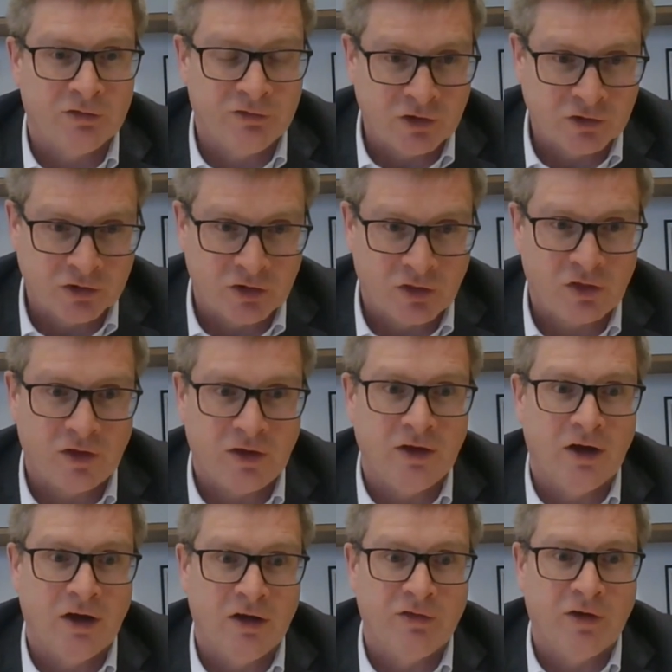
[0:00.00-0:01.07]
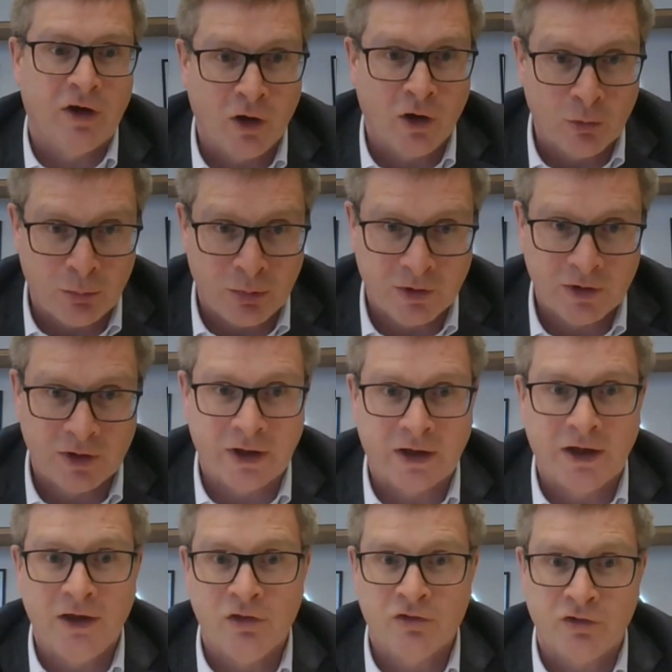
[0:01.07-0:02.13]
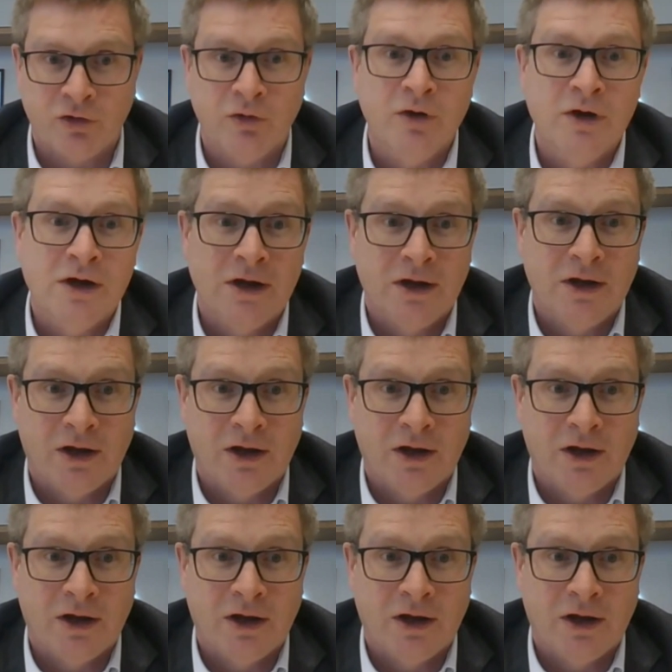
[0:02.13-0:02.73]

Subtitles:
efficiency of a hub like Heathrow,